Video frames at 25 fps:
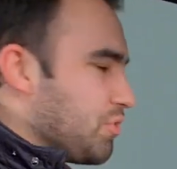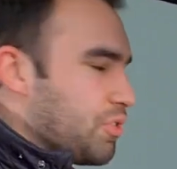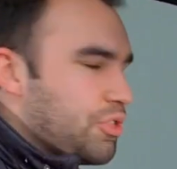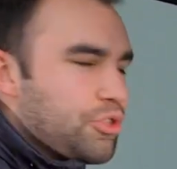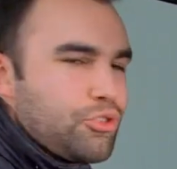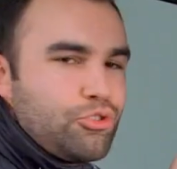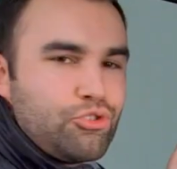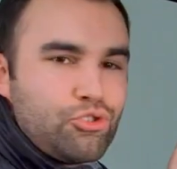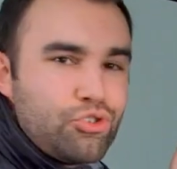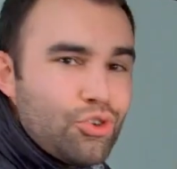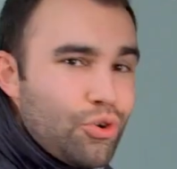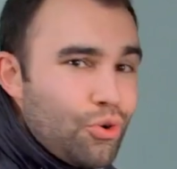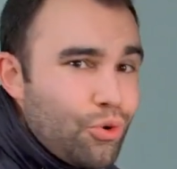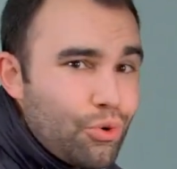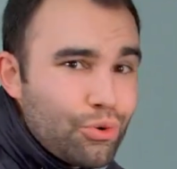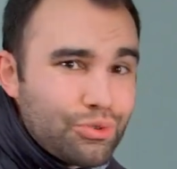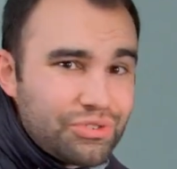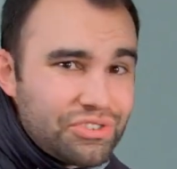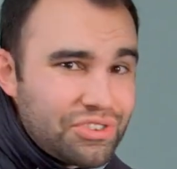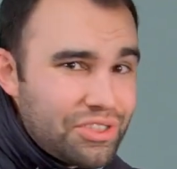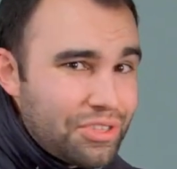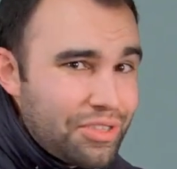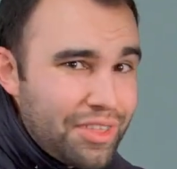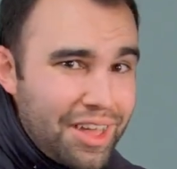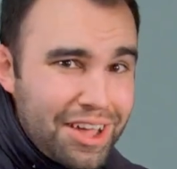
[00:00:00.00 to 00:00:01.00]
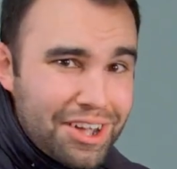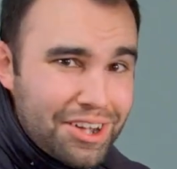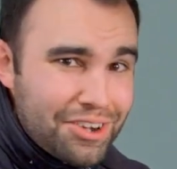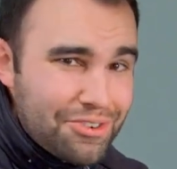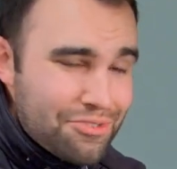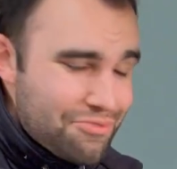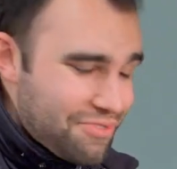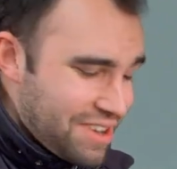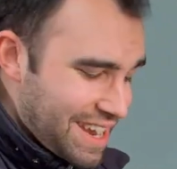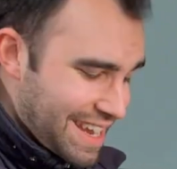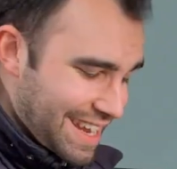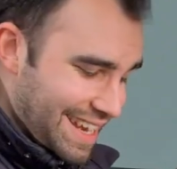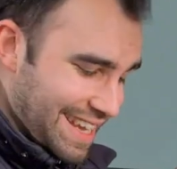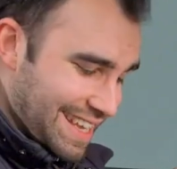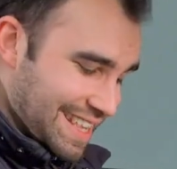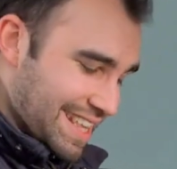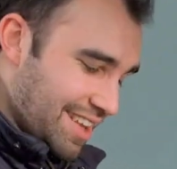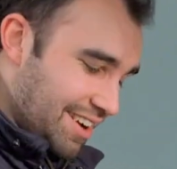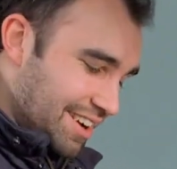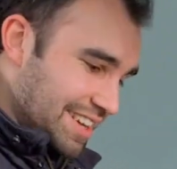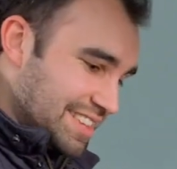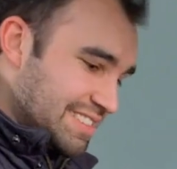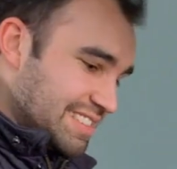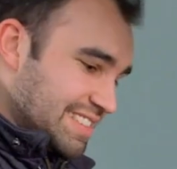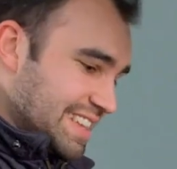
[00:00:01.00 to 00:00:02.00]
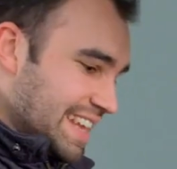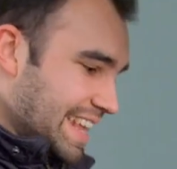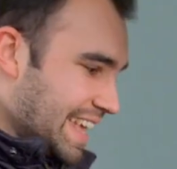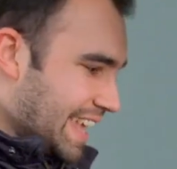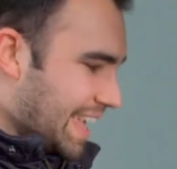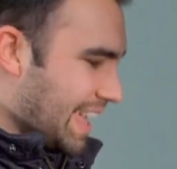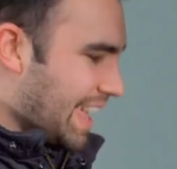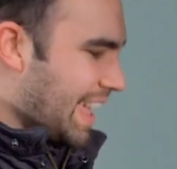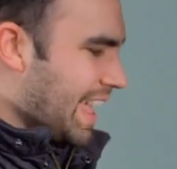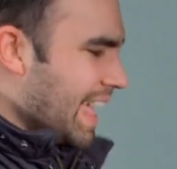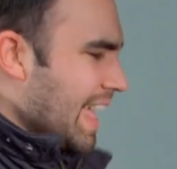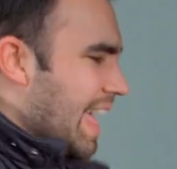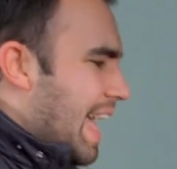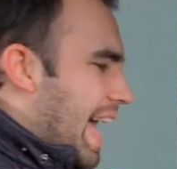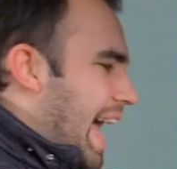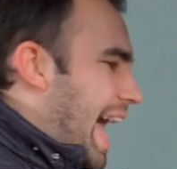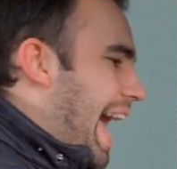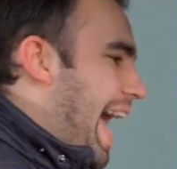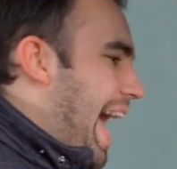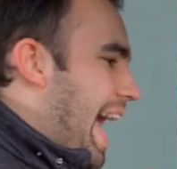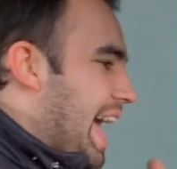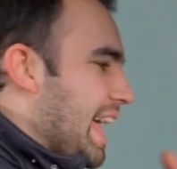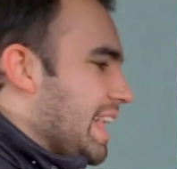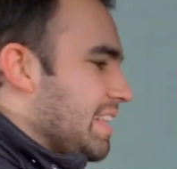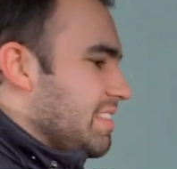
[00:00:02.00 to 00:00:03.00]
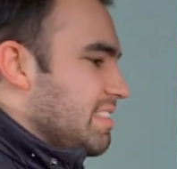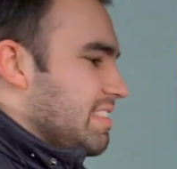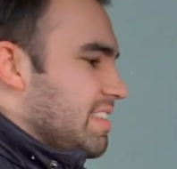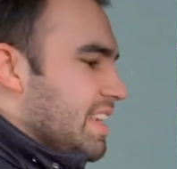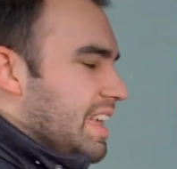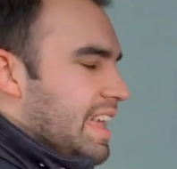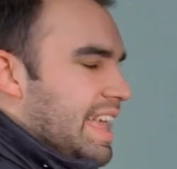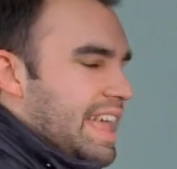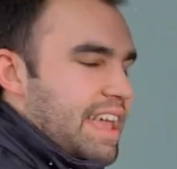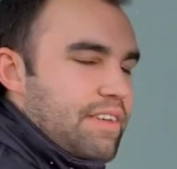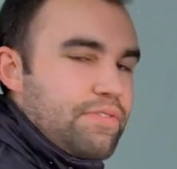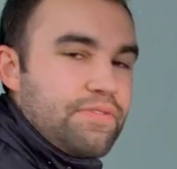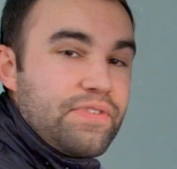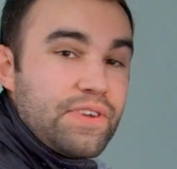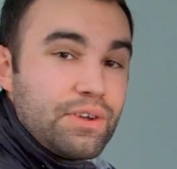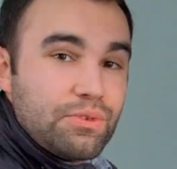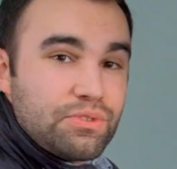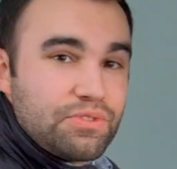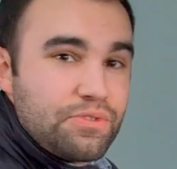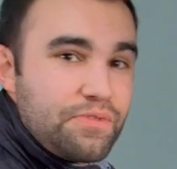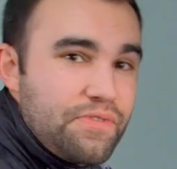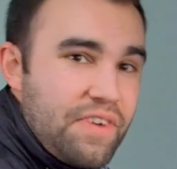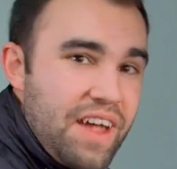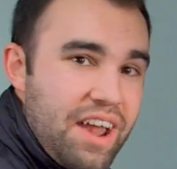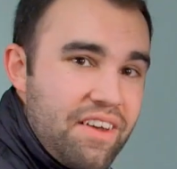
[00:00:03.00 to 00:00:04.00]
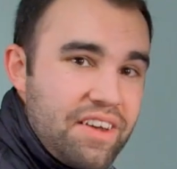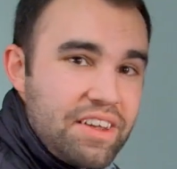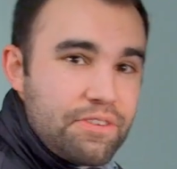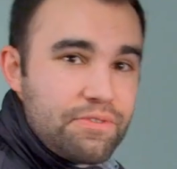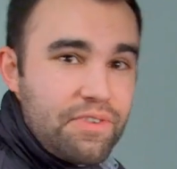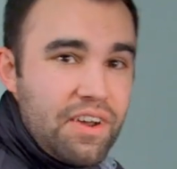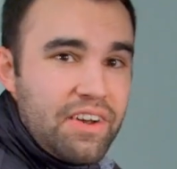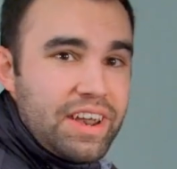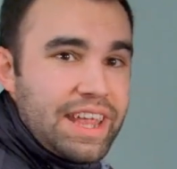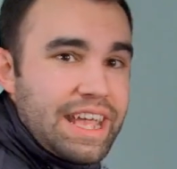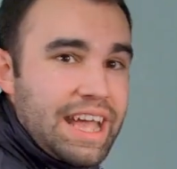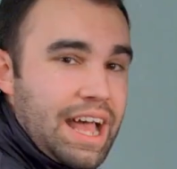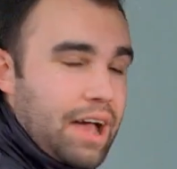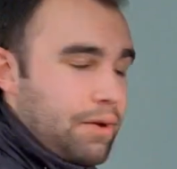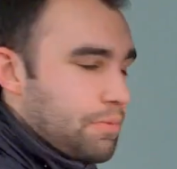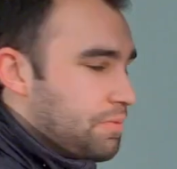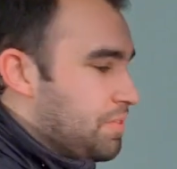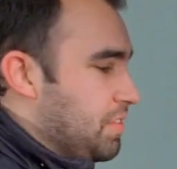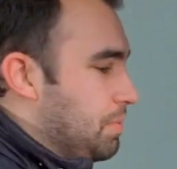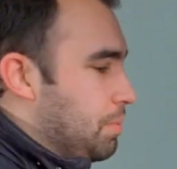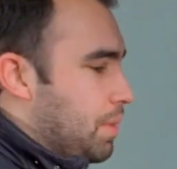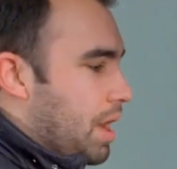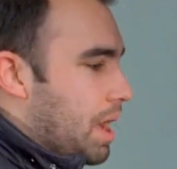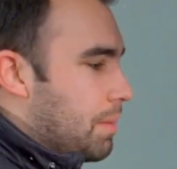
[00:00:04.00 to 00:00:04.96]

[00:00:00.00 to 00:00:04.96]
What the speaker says: The doors thunk really nicely, and it feels very, very comfortable.